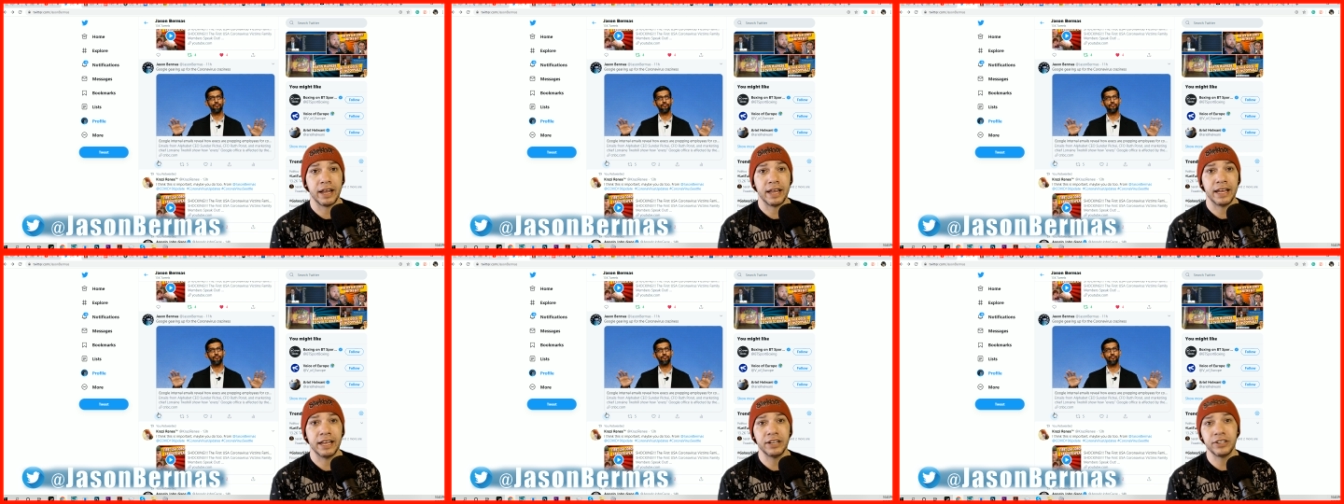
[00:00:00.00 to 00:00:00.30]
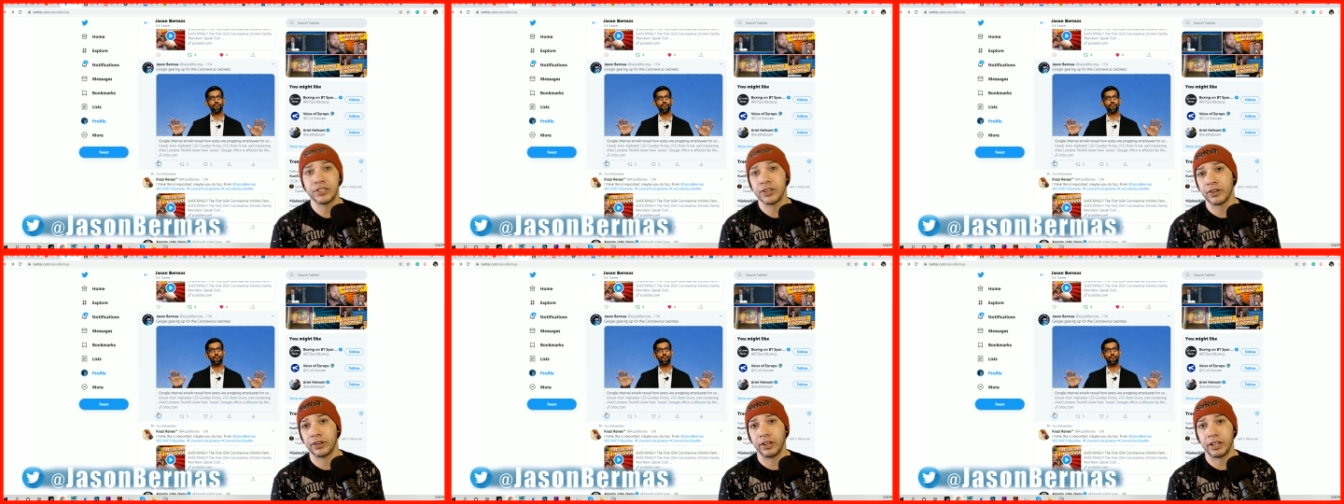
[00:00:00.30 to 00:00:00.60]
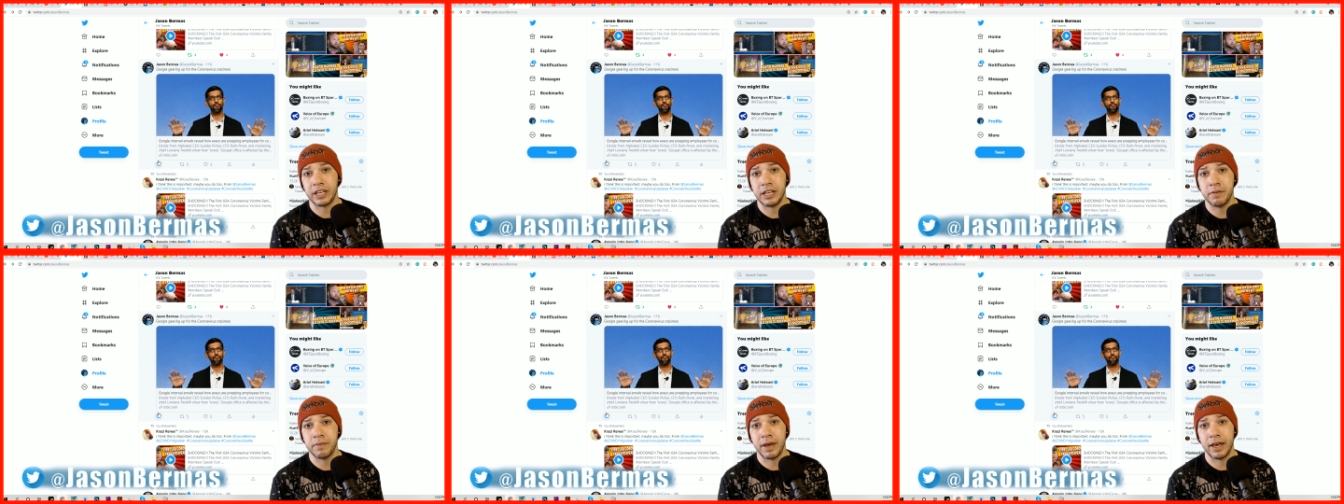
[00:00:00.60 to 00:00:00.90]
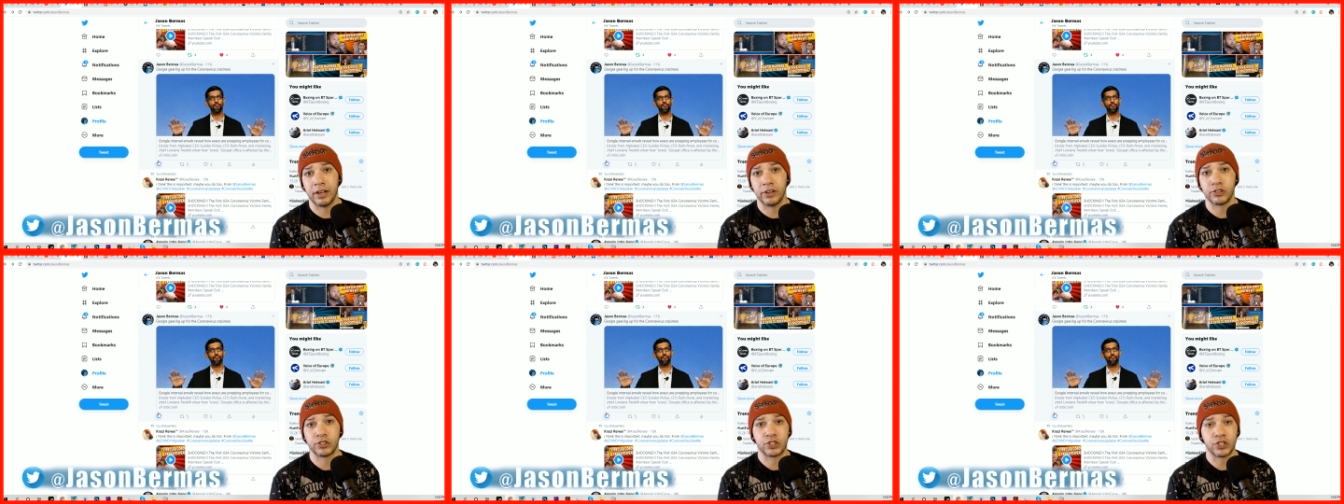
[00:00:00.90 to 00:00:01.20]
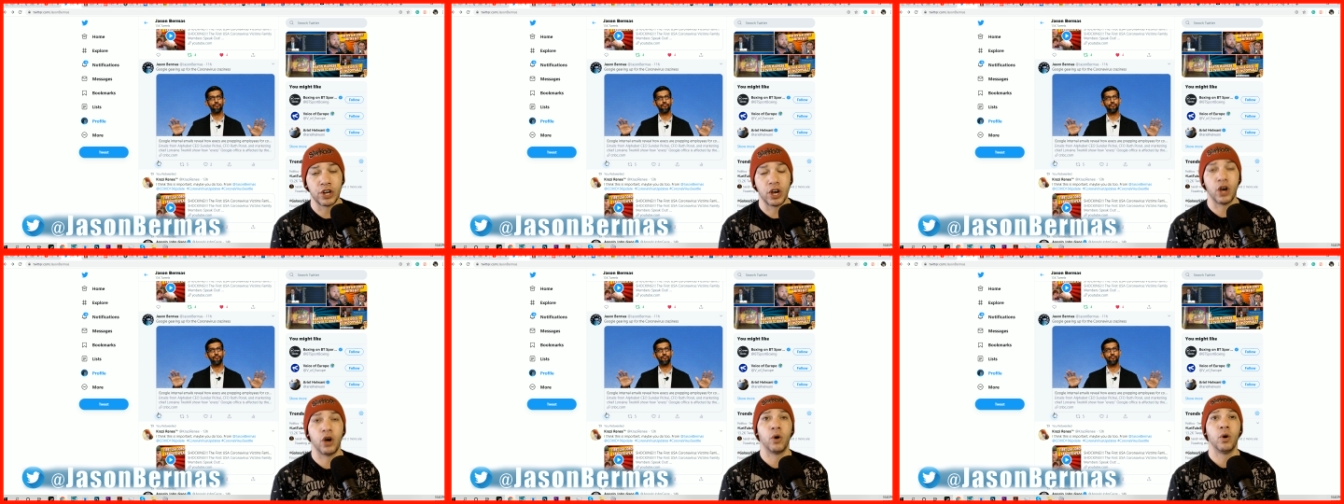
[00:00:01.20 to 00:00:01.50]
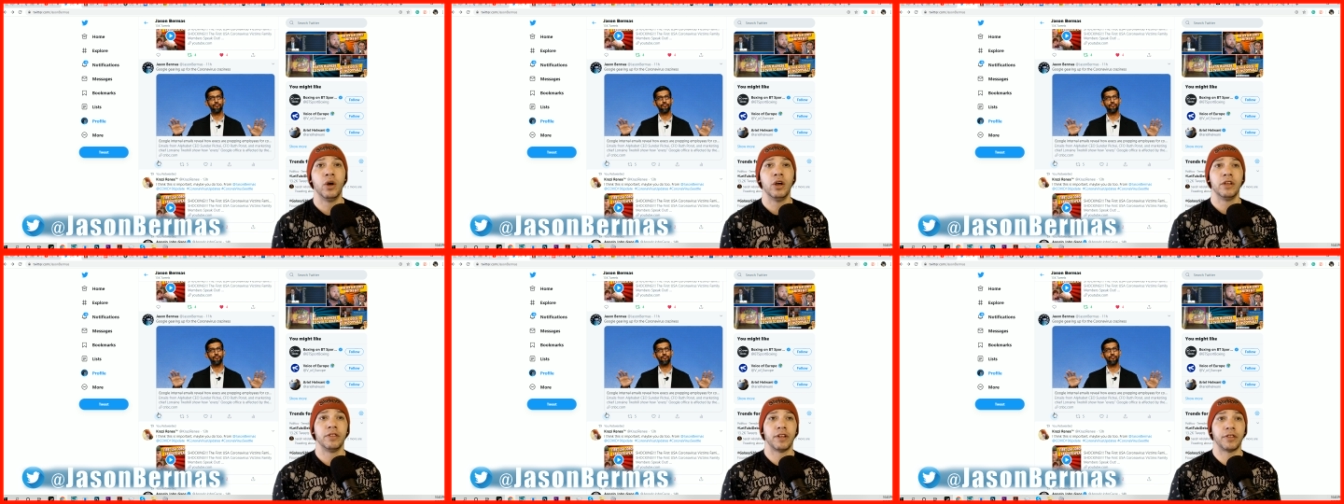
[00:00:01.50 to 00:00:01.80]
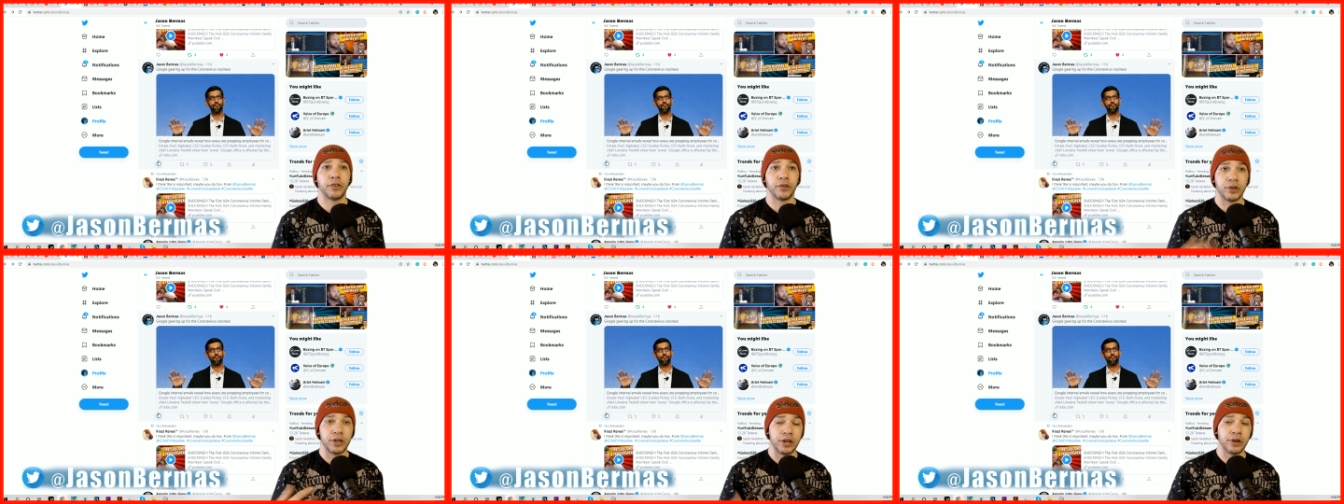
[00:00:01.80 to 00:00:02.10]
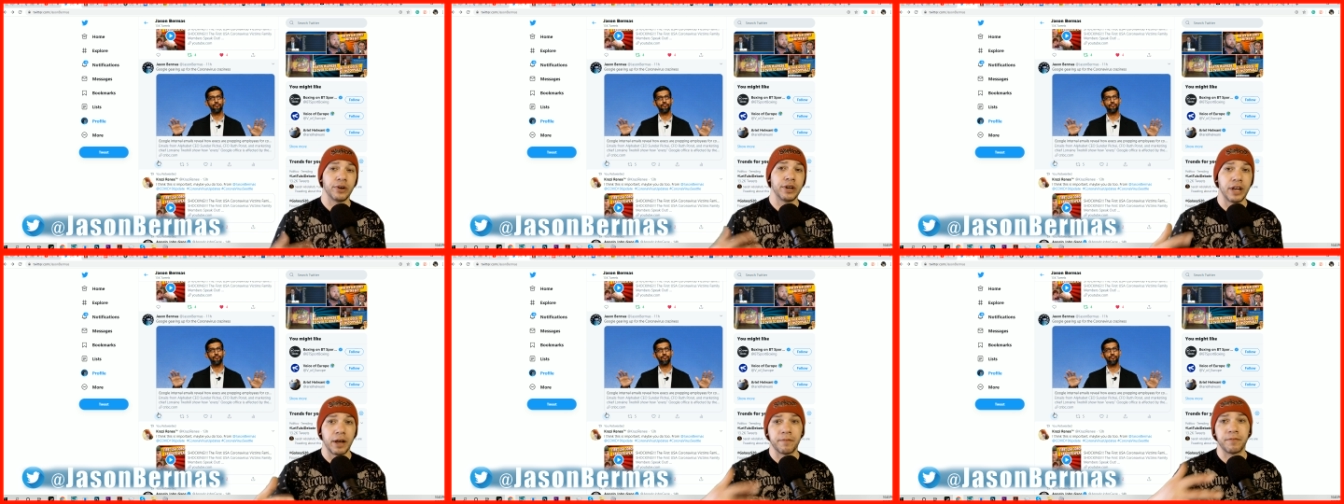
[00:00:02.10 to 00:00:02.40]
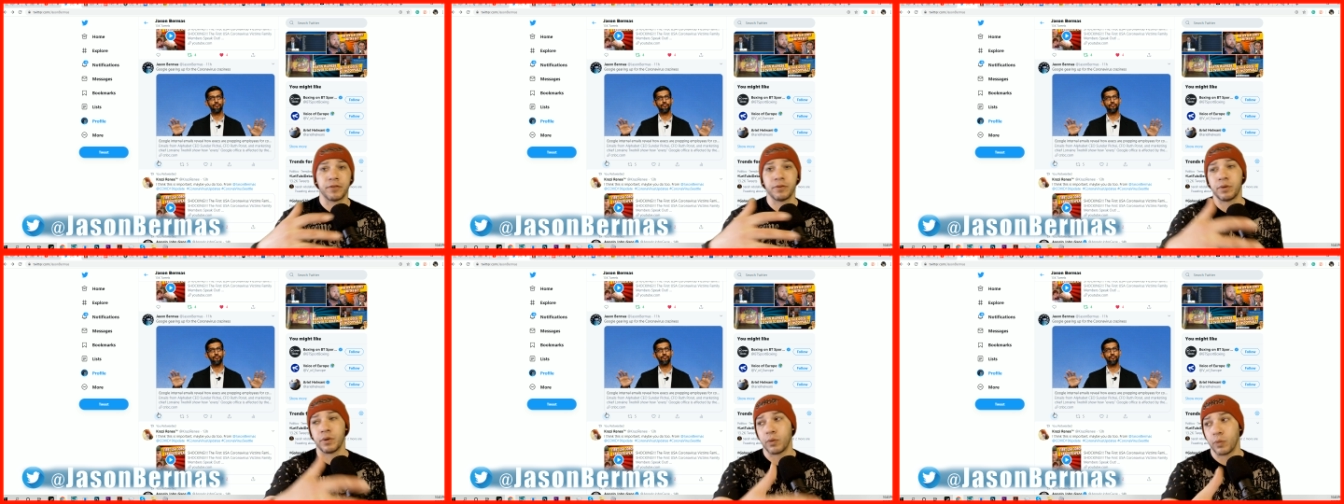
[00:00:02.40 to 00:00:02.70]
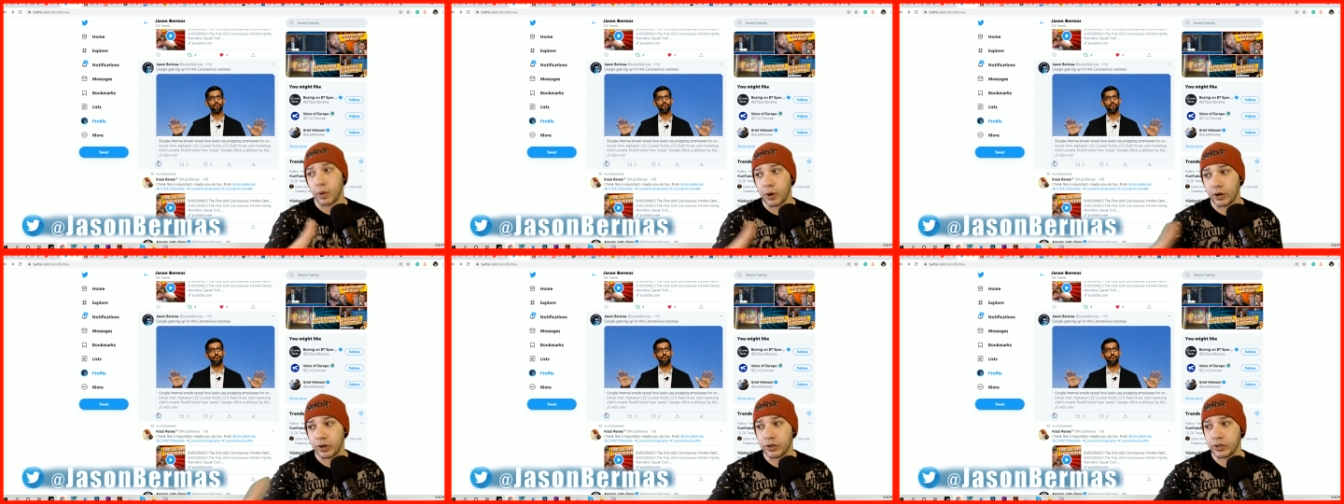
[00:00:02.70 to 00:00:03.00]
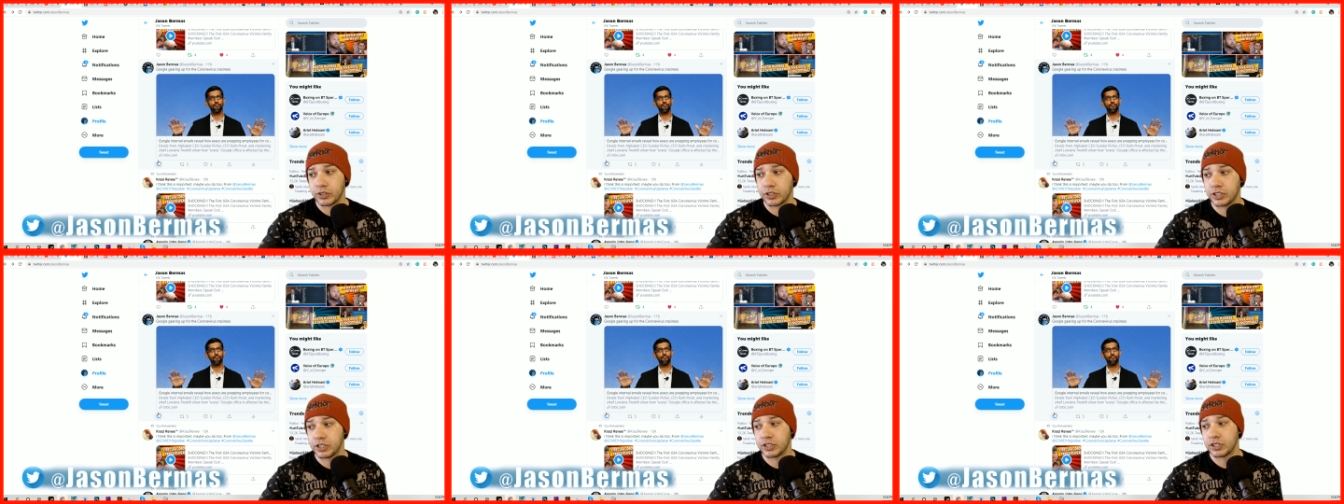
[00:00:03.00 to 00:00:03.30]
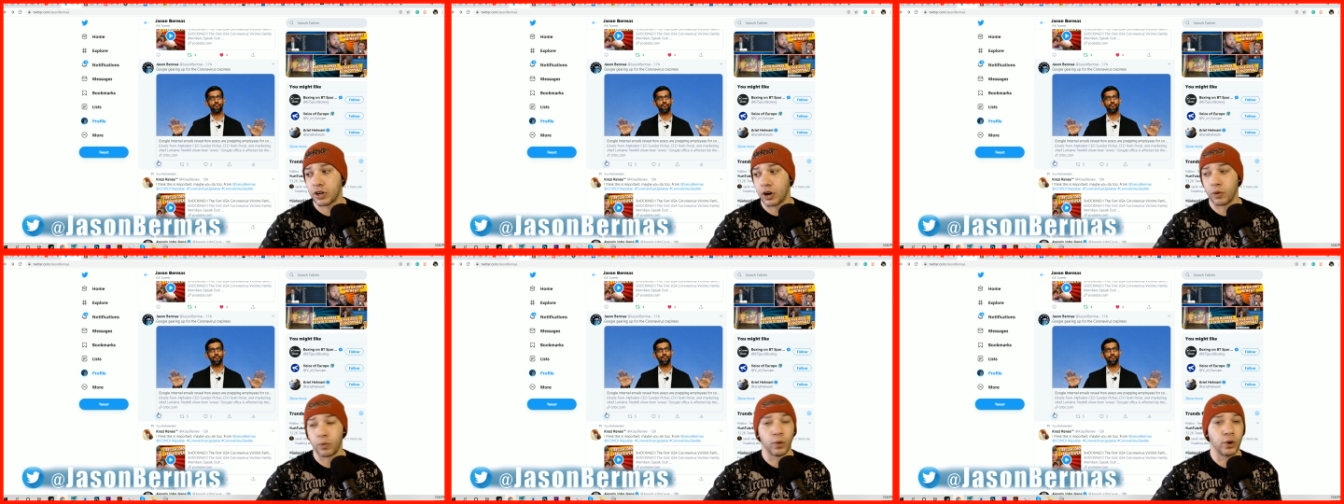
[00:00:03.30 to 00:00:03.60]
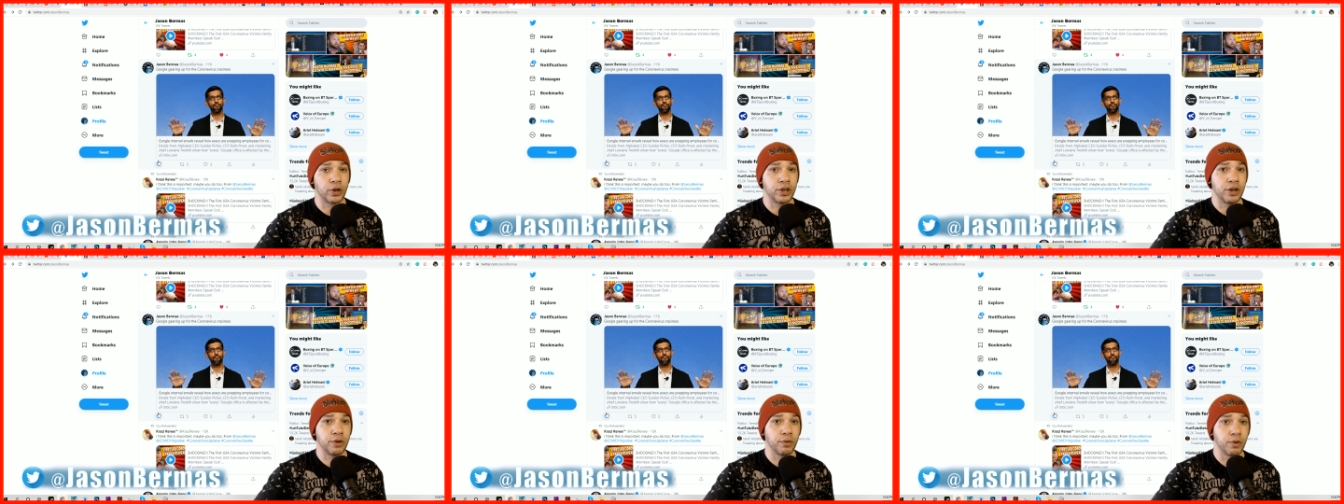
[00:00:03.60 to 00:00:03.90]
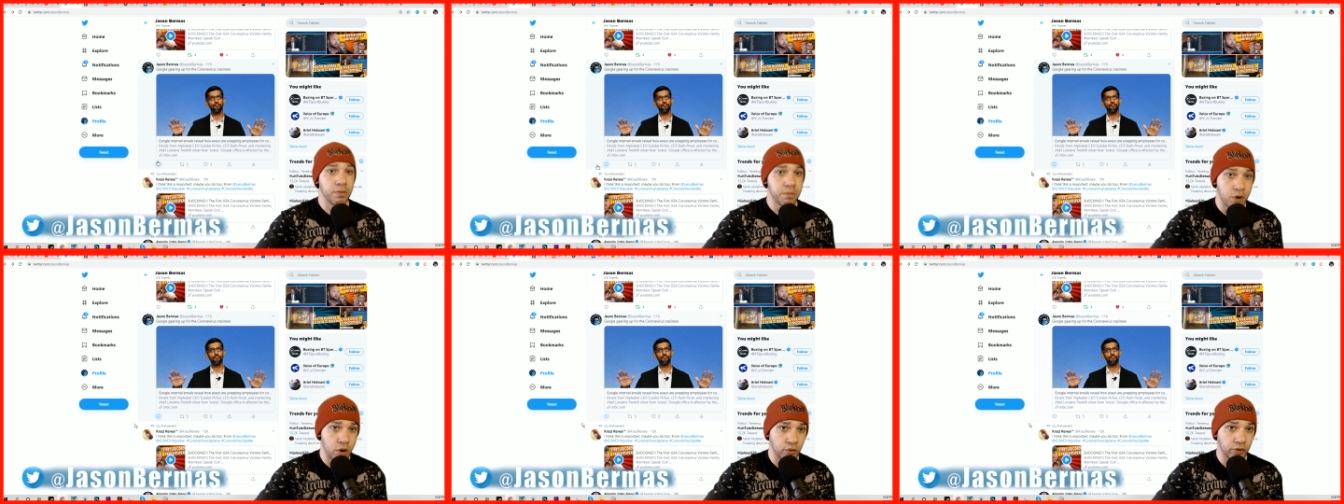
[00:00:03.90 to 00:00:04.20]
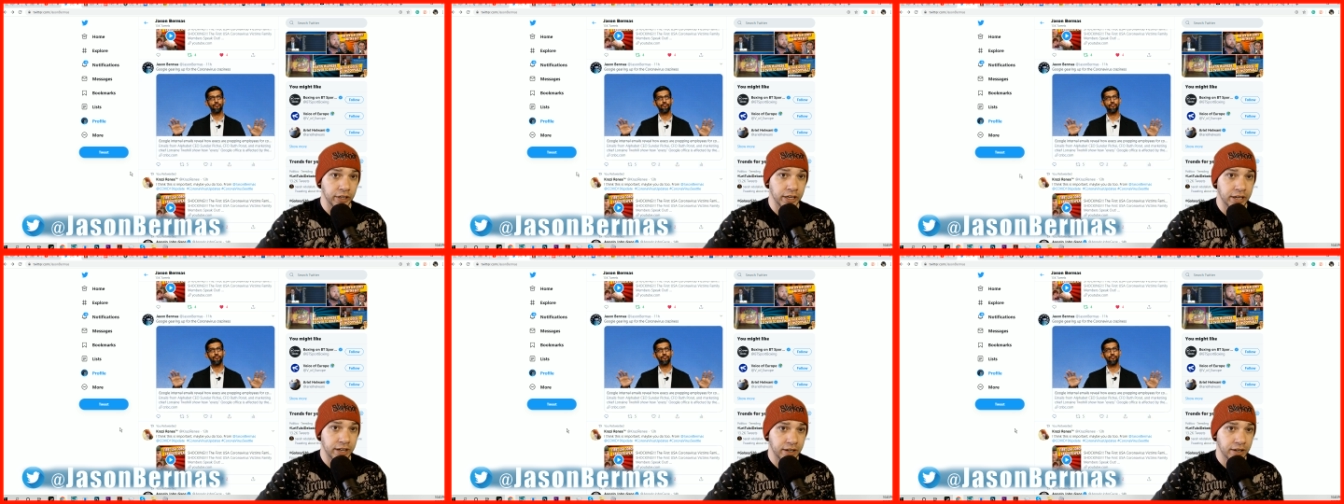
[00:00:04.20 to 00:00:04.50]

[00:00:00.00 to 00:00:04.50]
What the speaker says: internal emails show that they're gearing up for their workers to start working remotely.